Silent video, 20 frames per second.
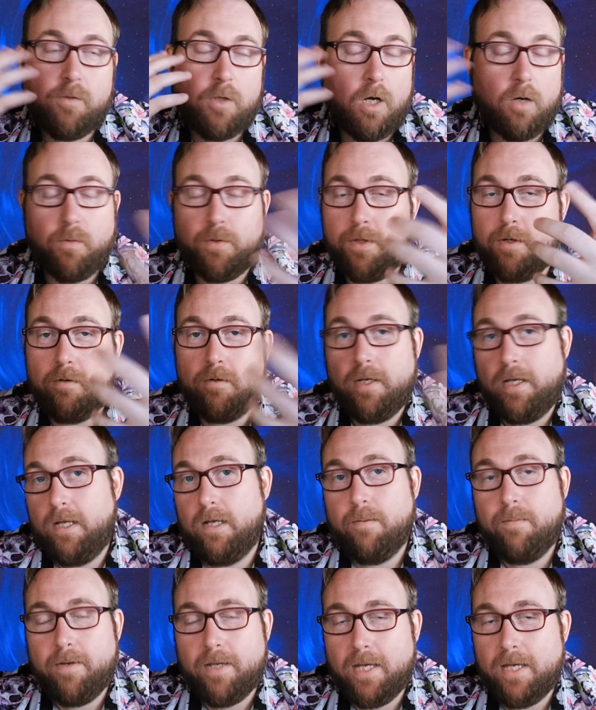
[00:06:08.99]
Talk with your
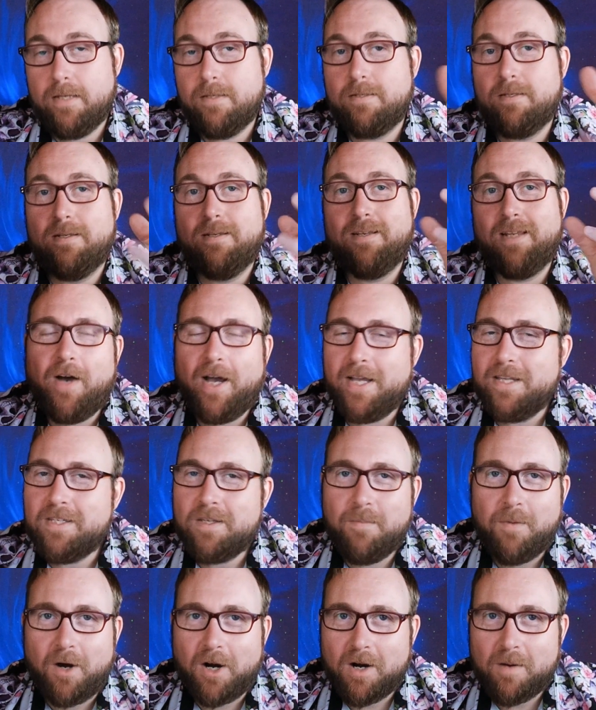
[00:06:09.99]
DM, I guess, and find
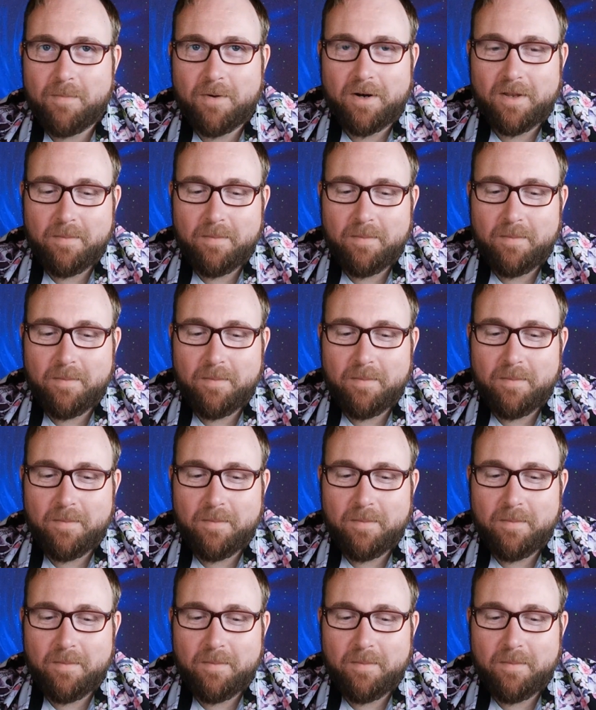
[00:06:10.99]
some armor